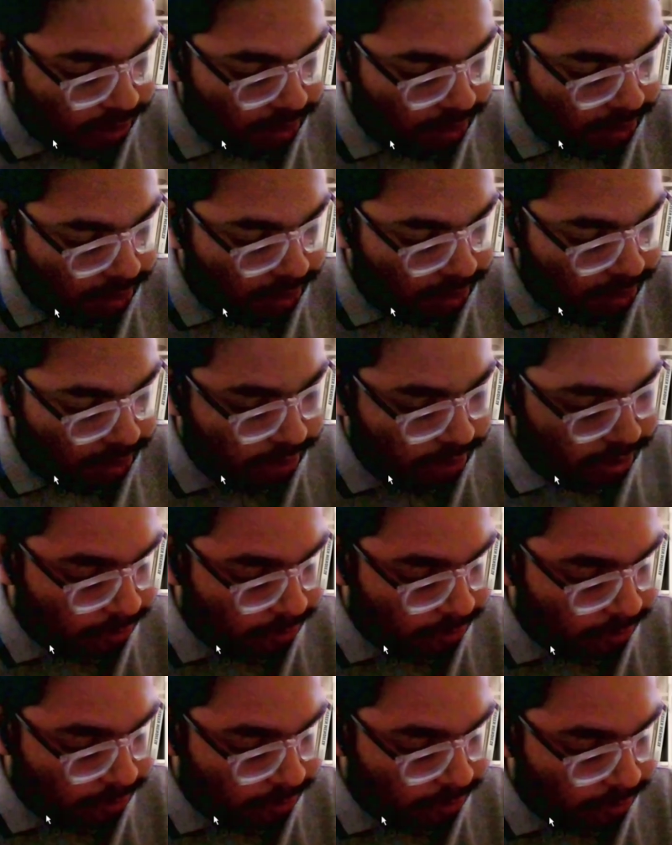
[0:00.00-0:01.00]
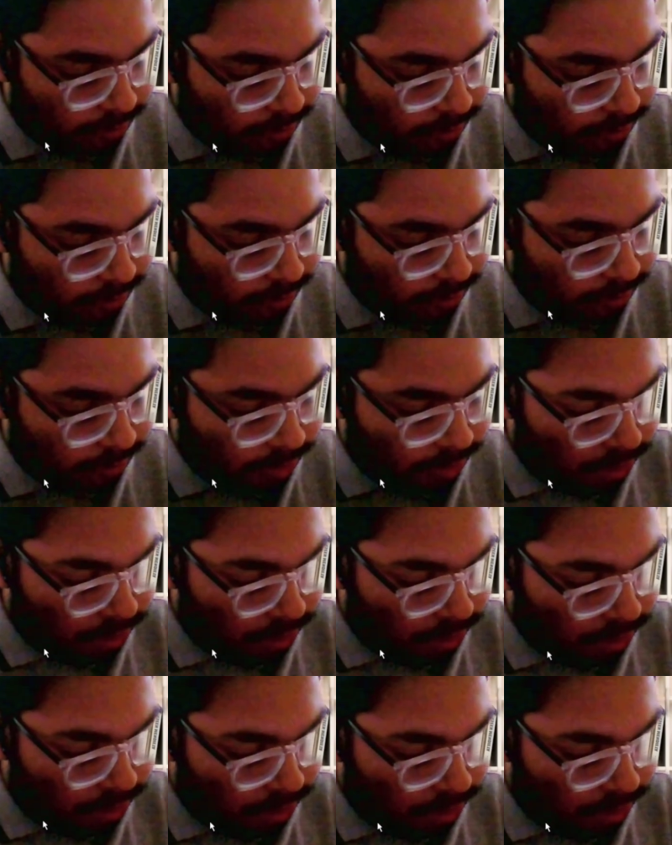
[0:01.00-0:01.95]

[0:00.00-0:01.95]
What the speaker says: divided by root 32 divided